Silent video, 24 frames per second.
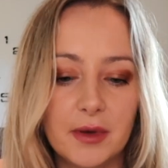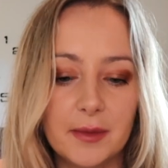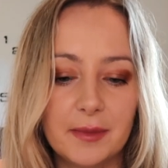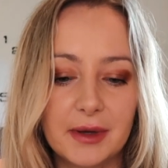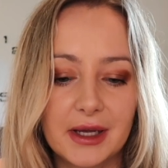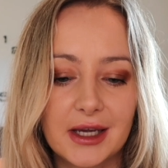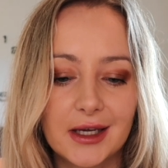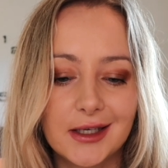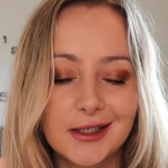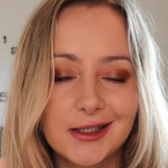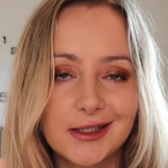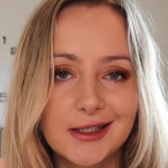But
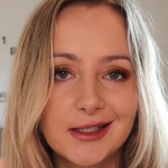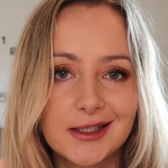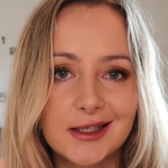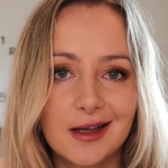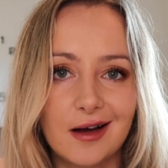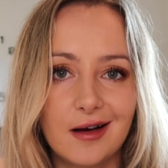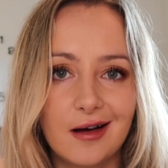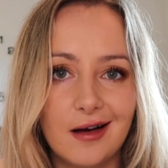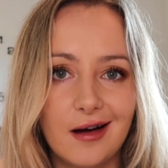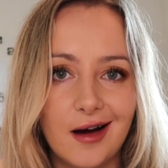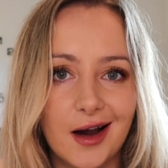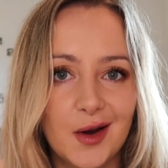because
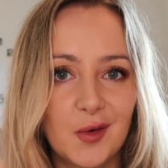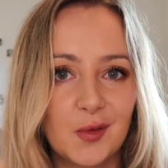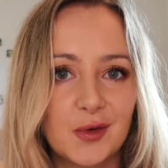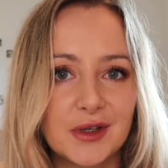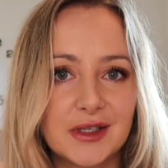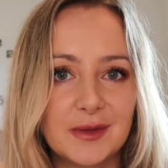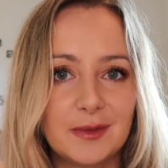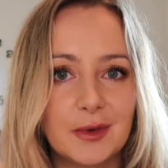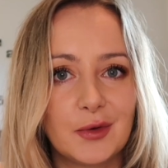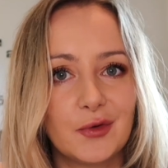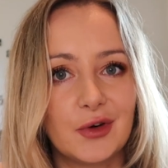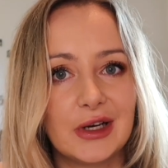I
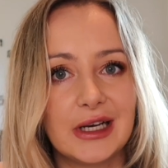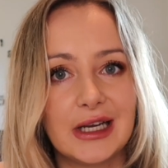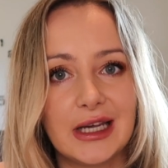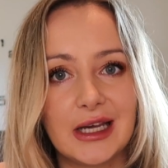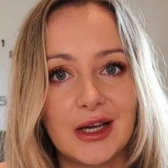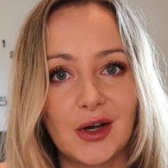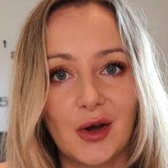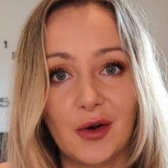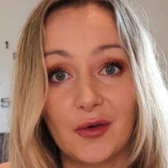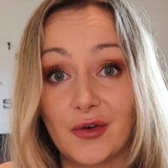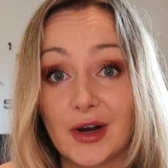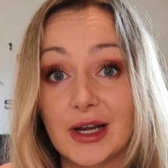want to be really
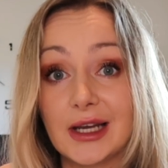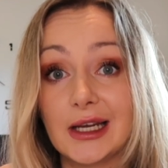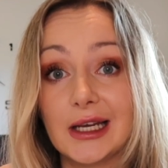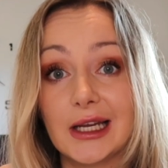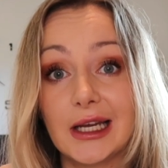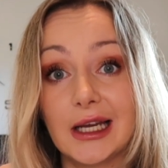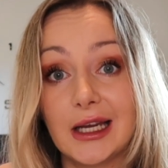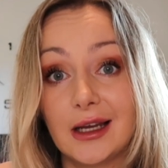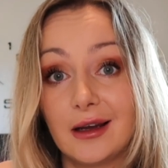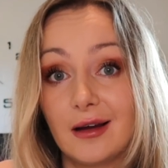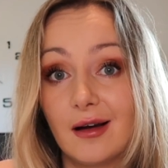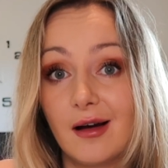
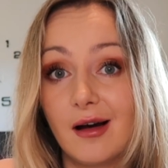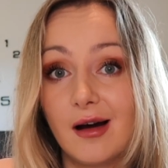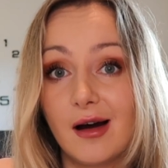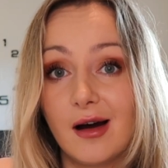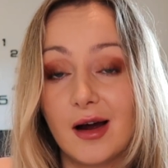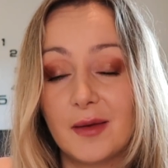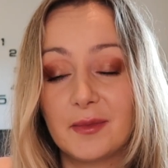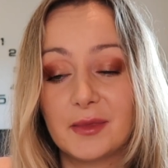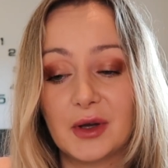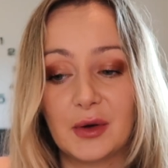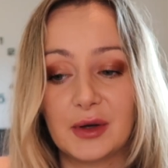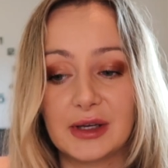eco-friendly,
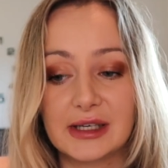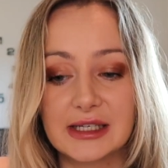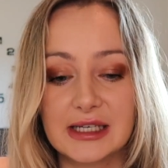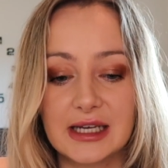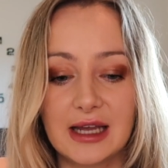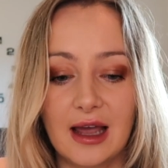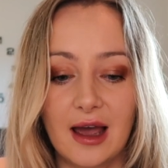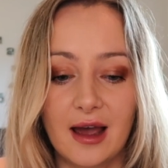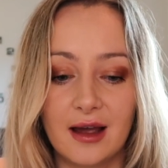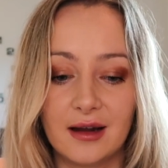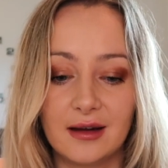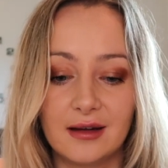I'm going to
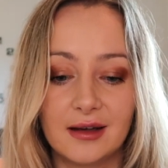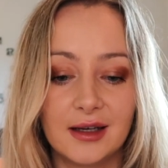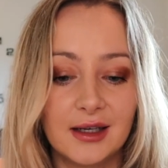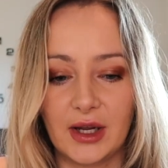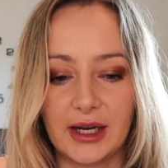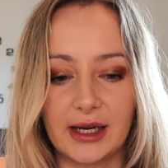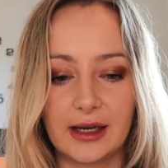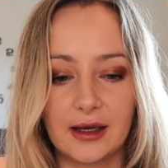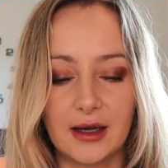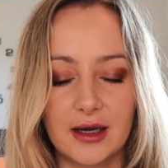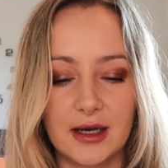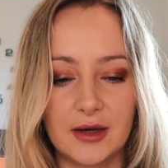get
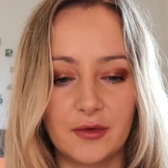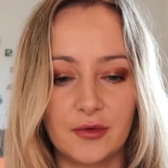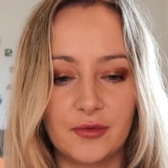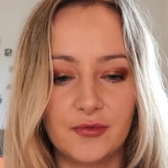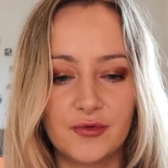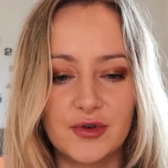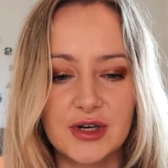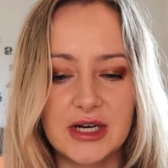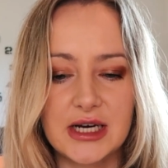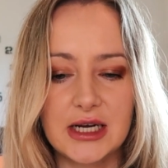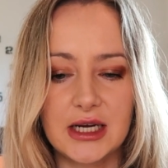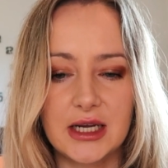like a
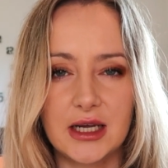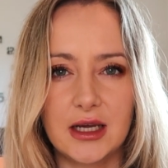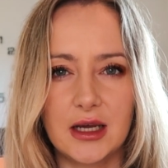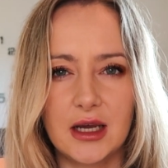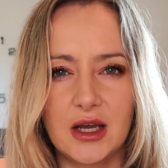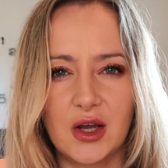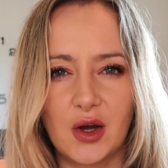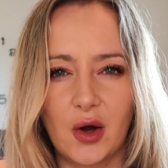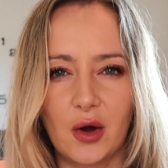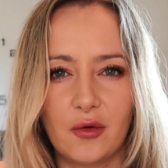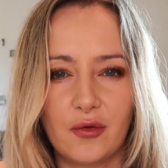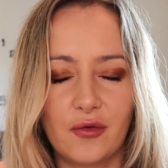really
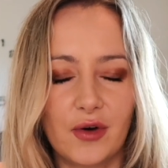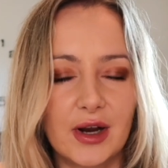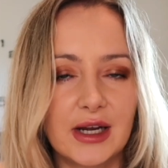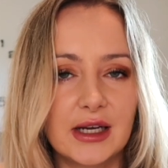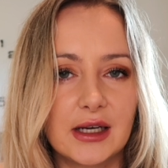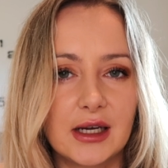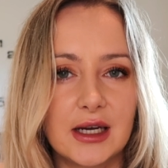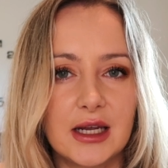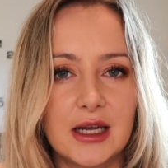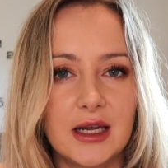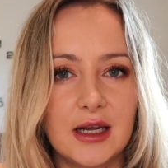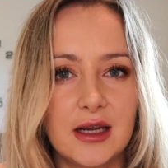
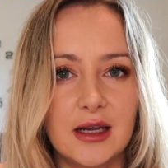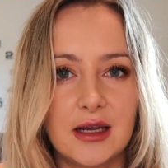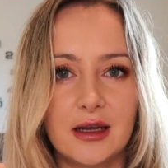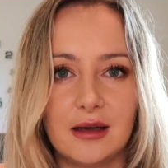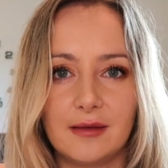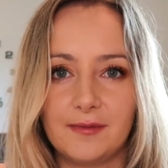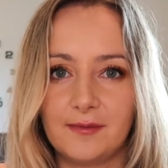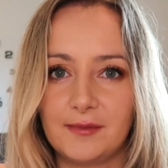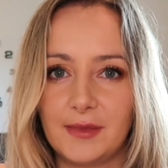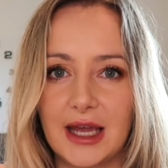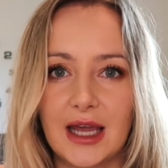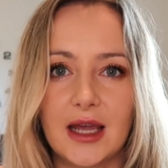
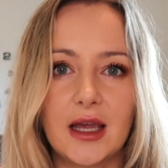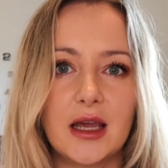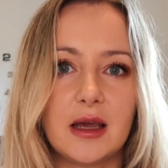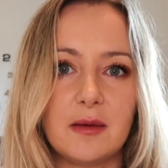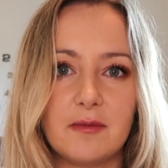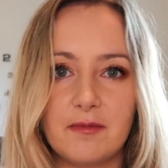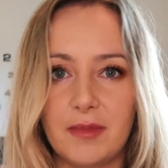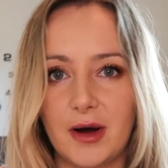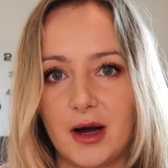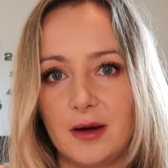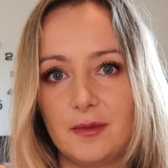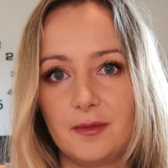eco-friendly
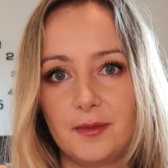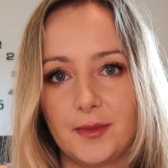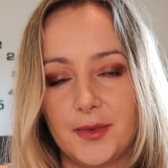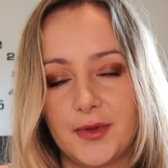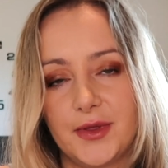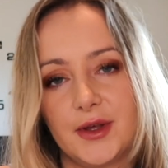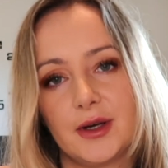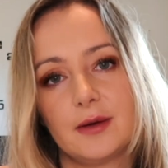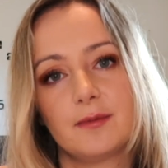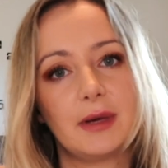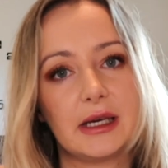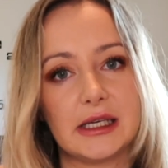heat pump
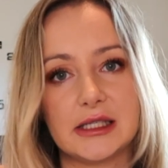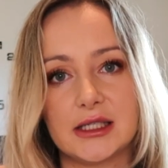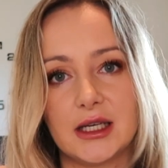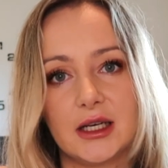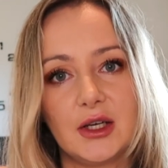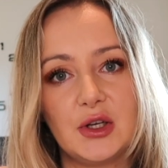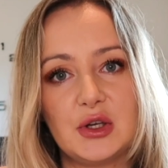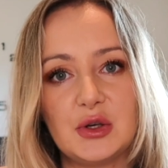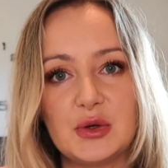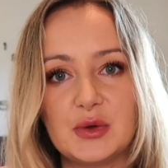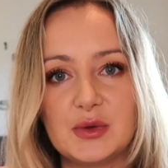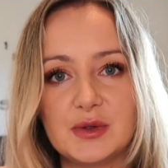that
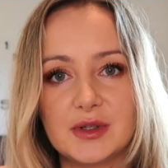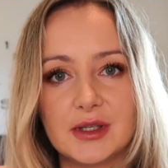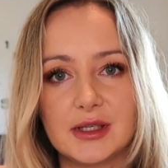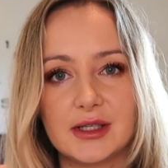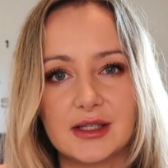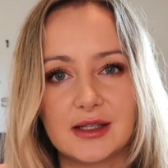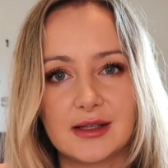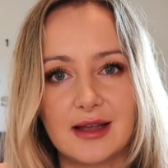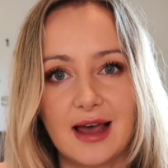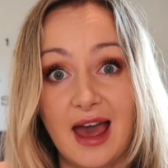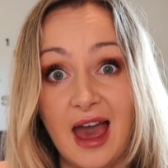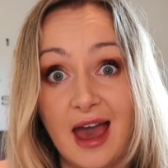basically
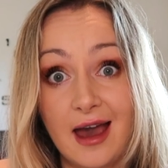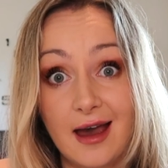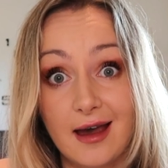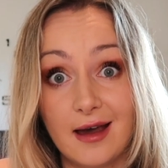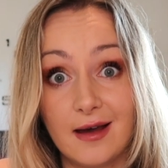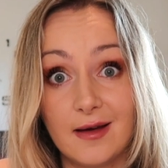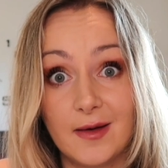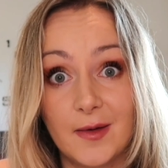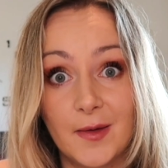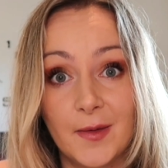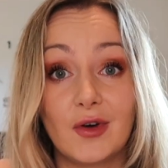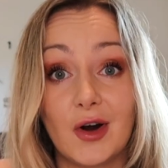uses
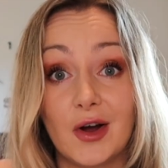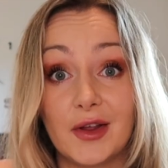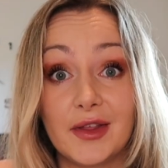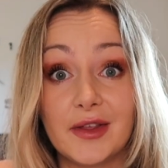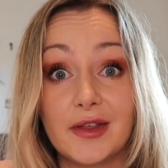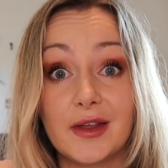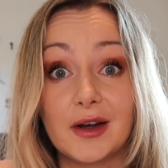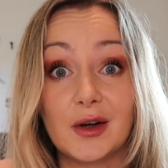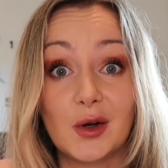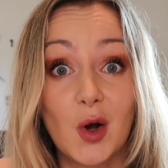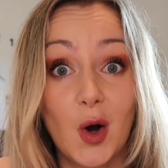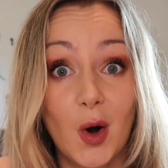air rather
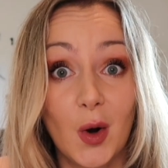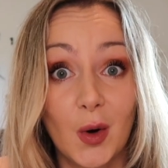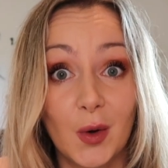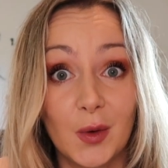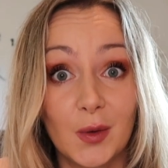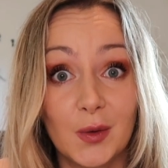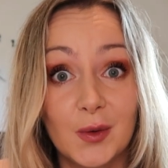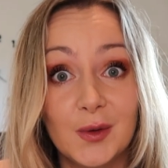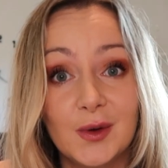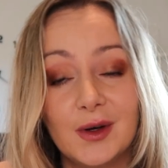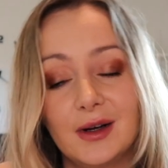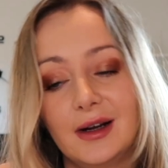than
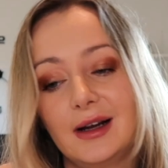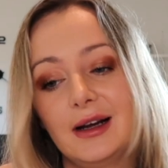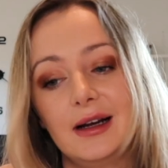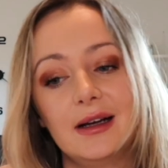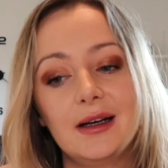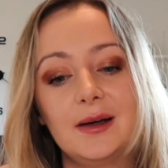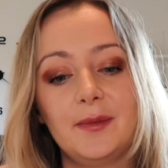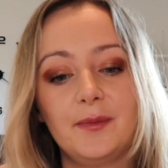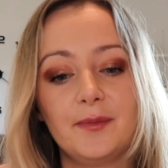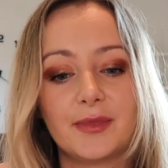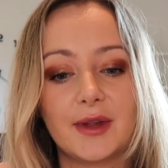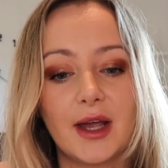coal,
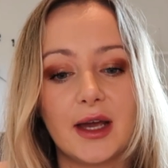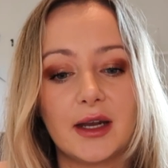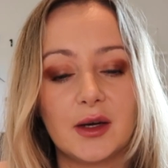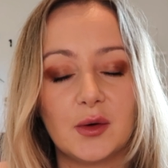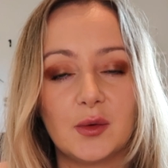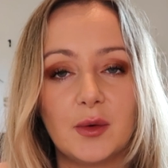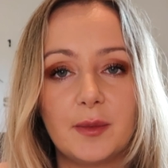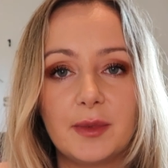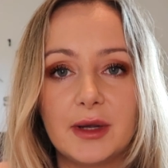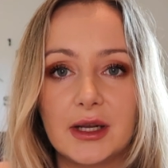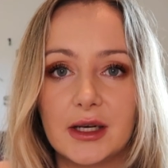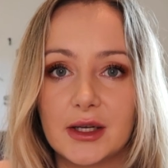um, and
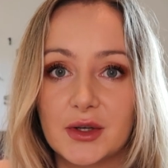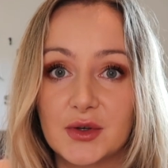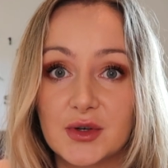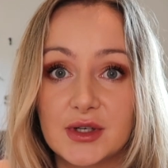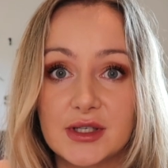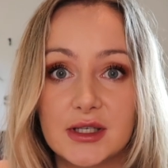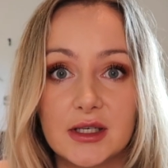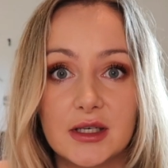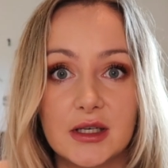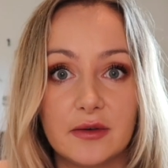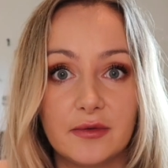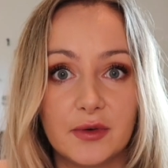it will be
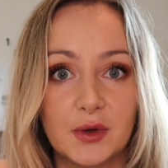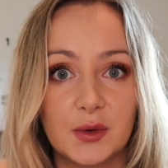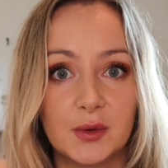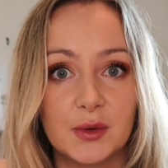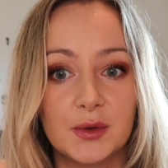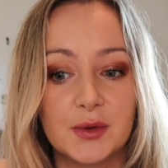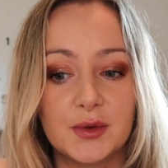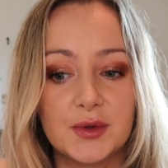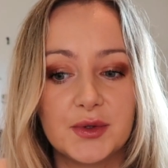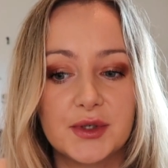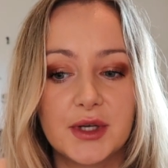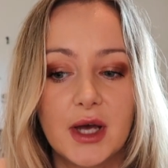electricity
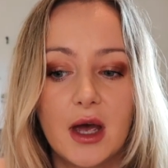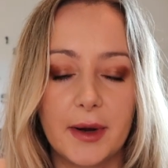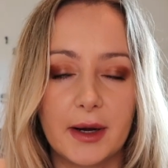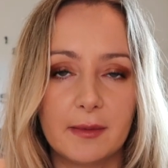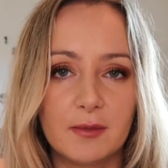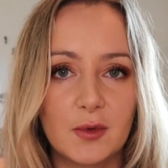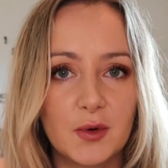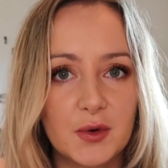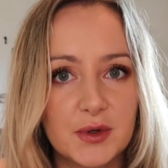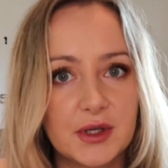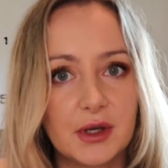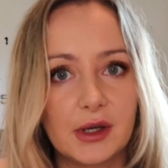fueled. But
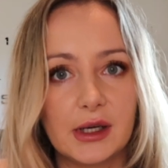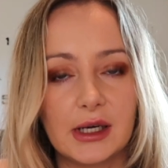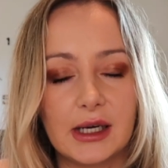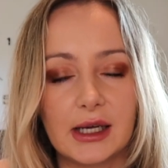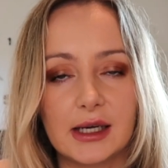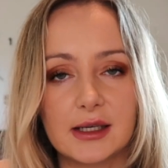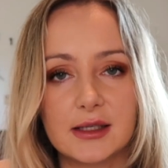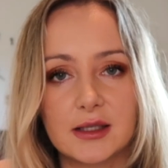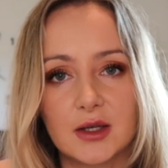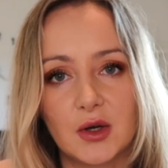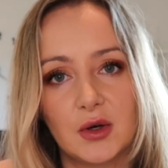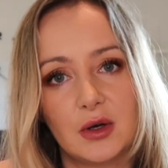I'm also going to
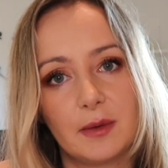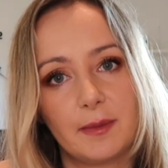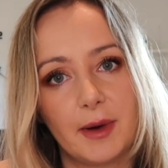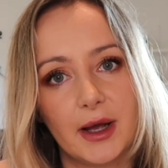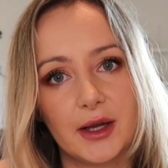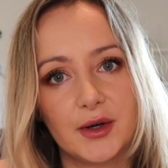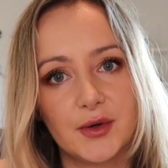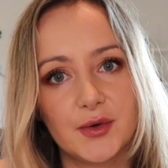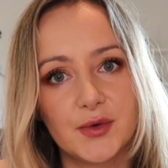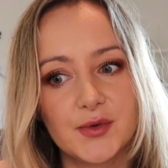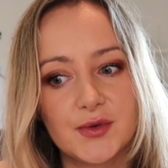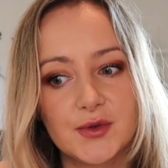get solar
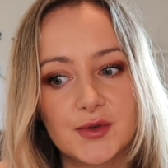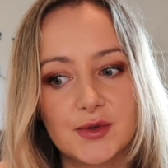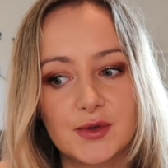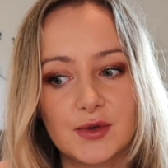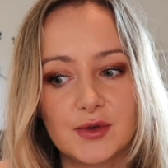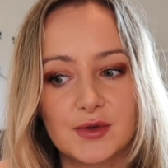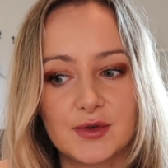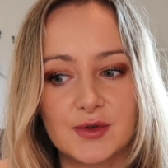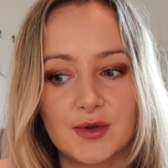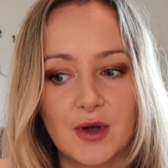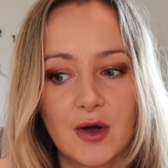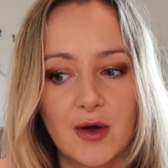panels,
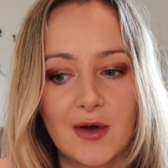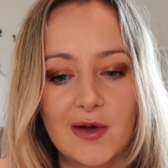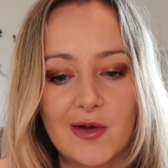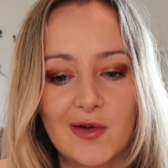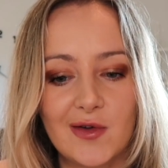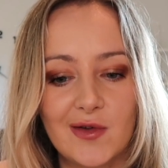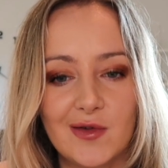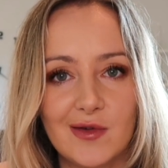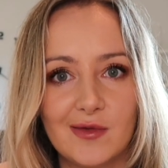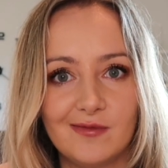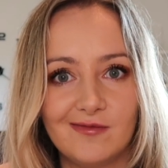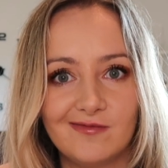
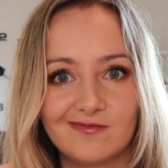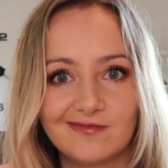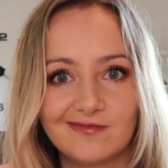so